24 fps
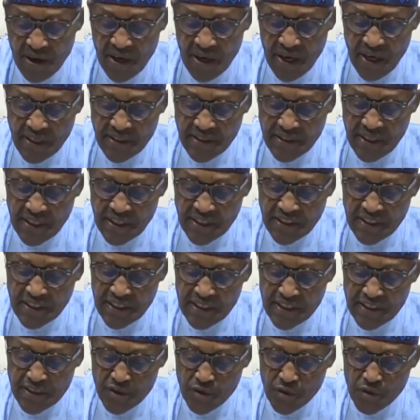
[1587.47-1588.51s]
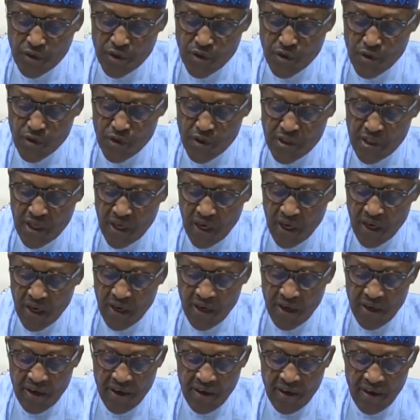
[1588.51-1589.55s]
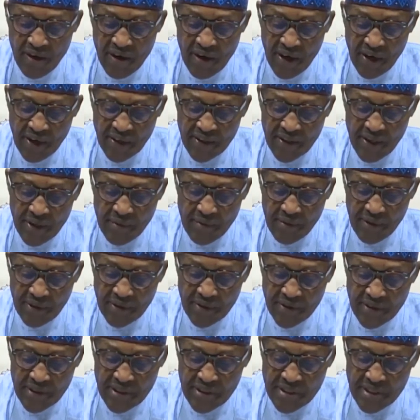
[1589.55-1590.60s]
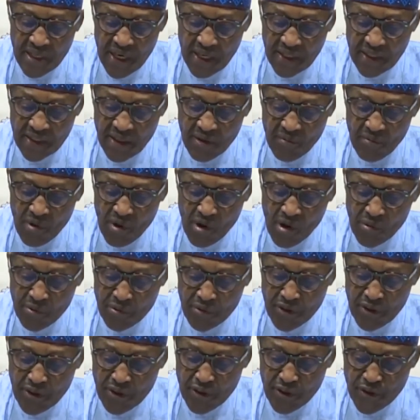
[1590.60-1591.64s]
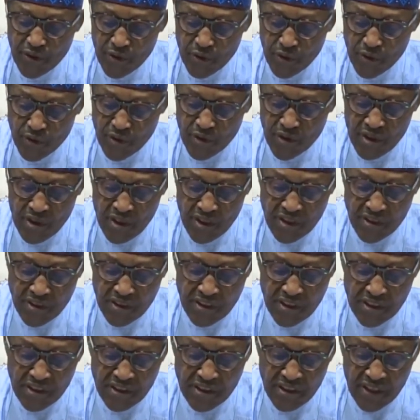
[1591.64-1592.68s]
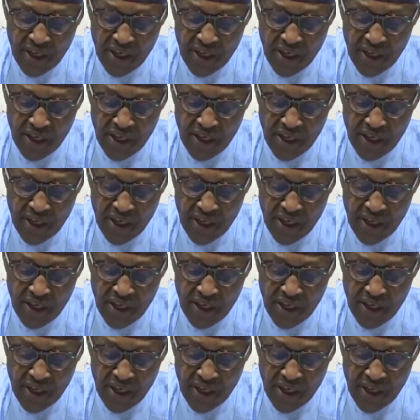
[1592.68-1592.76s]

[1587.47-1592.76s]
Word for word: has engaged with Twitter and have addressed a number of key issues. These